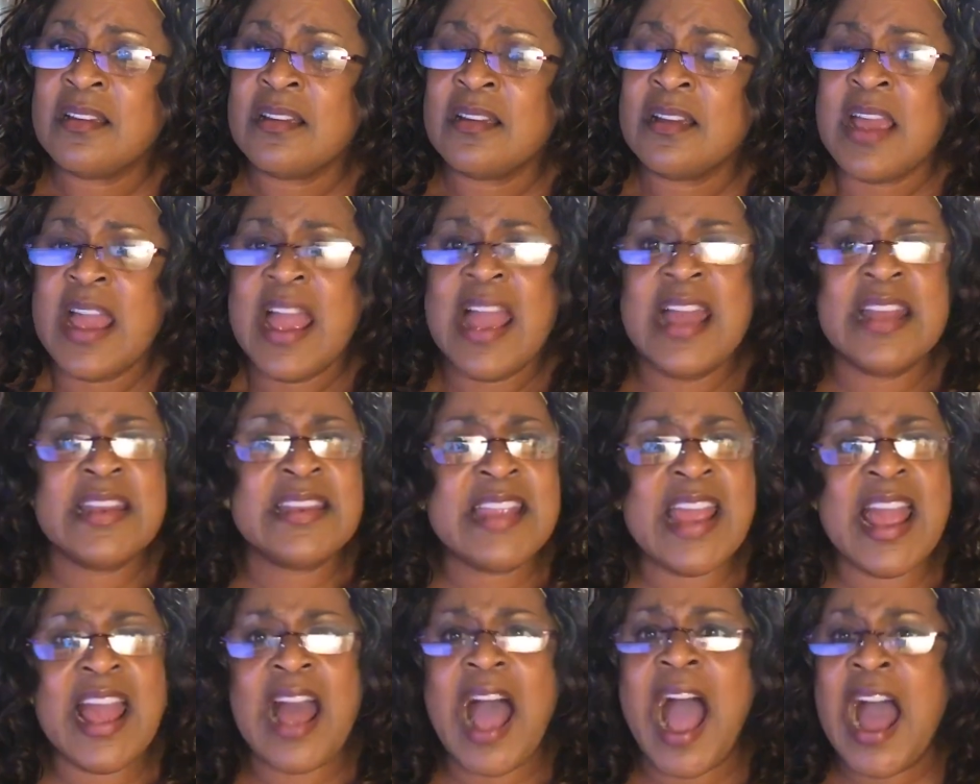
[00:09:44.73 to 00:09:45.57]
And
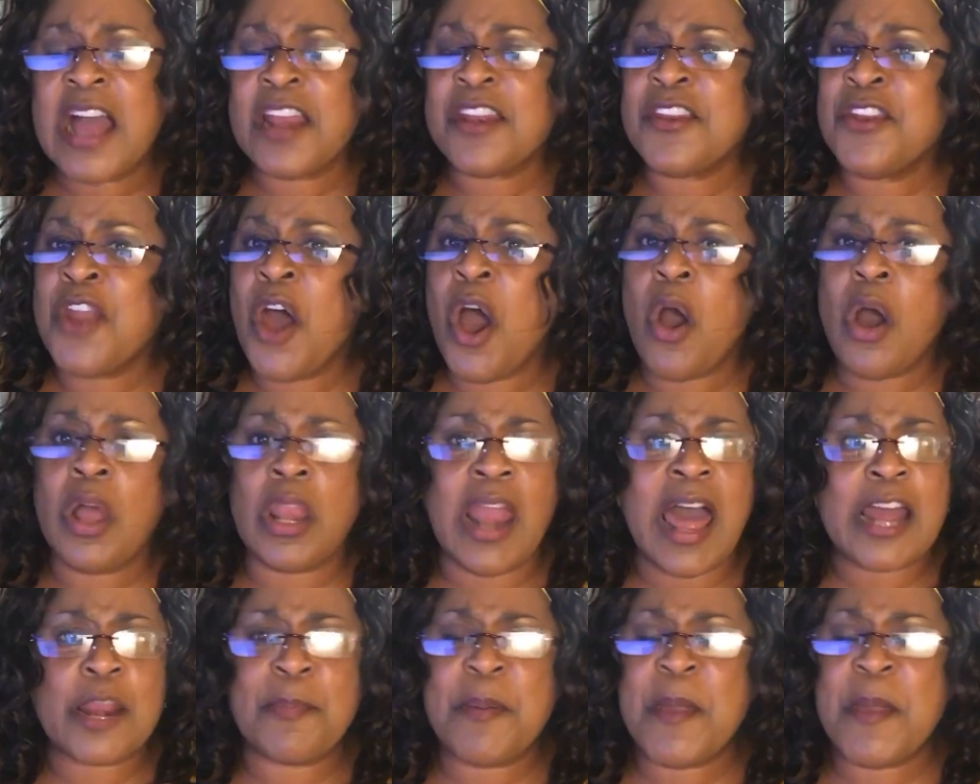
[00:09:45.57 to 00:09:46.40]
yeah, I know a
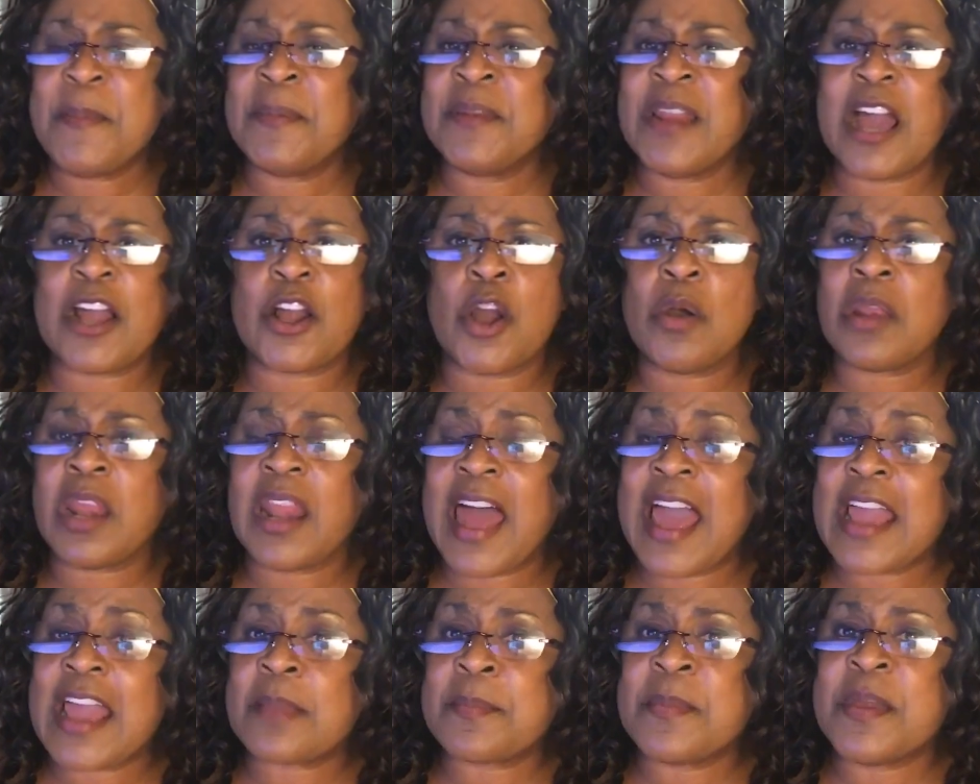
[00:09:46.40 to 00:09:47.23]
lot of people are not going to
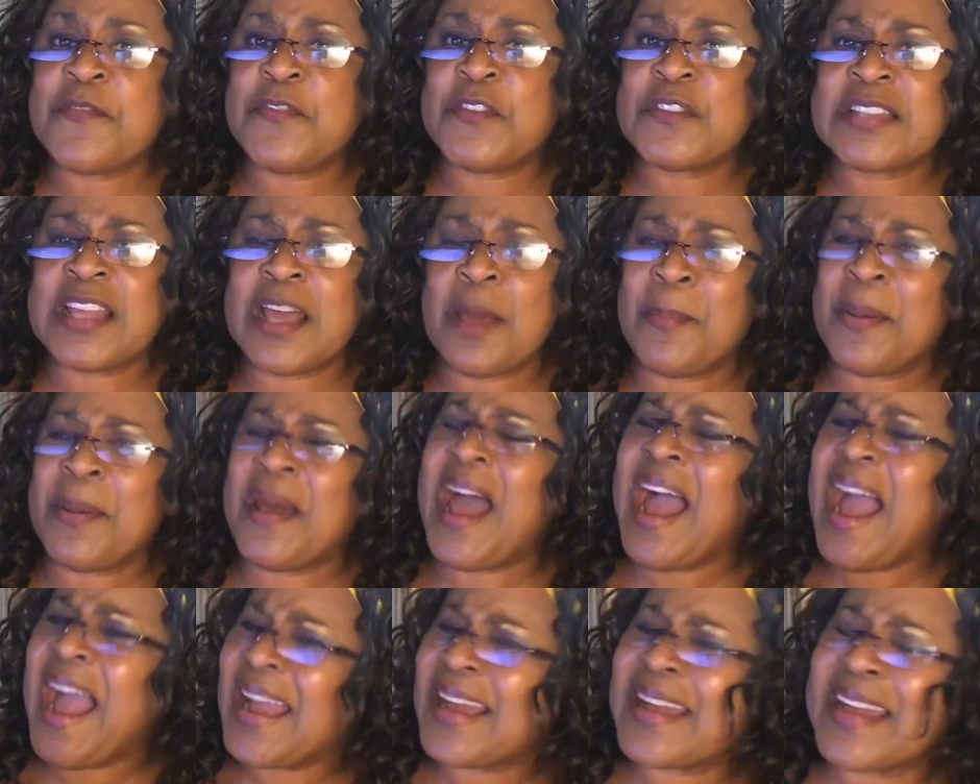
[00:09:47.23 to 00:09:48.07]
like me for telling, but
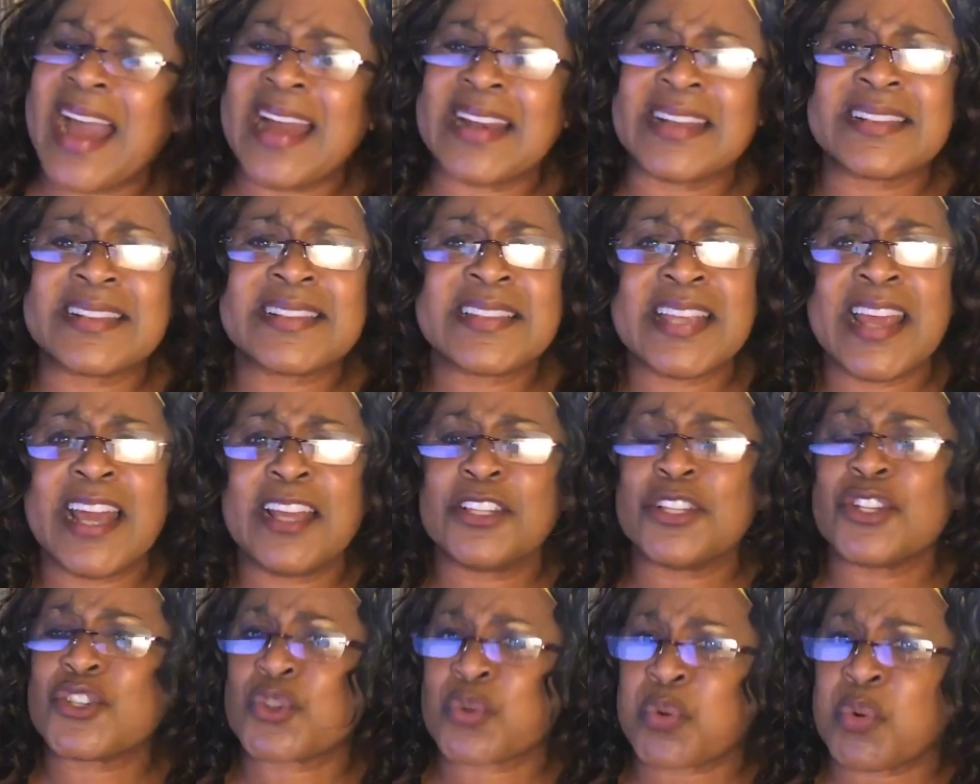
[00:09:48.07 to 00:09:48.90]
I got to tell
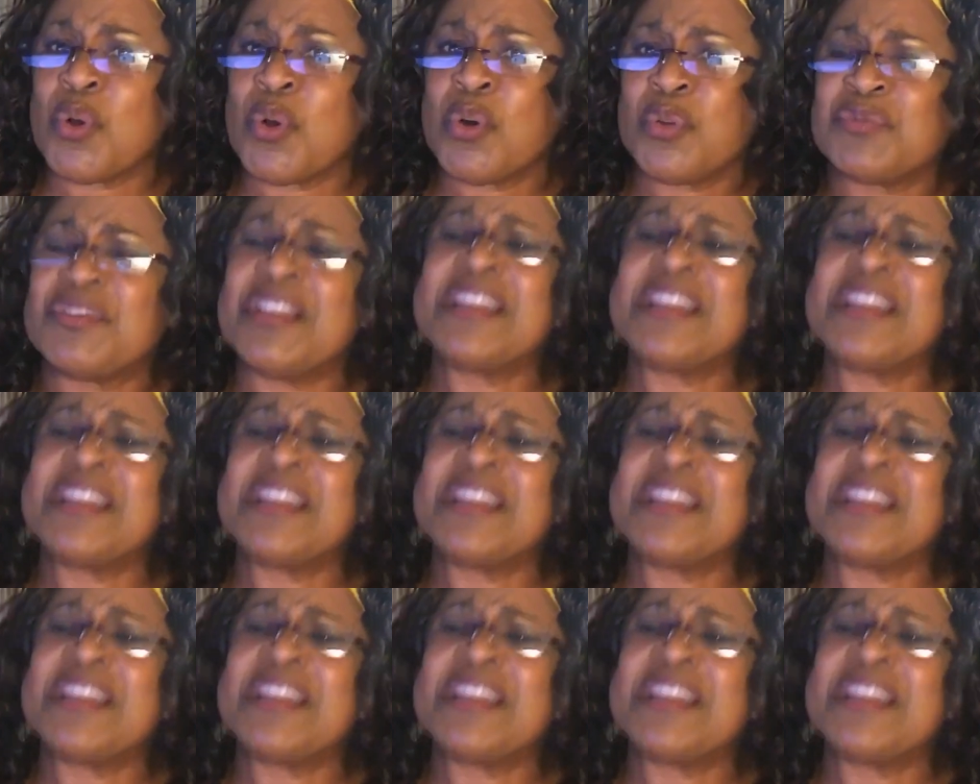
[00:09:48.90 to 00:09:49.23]
the truth.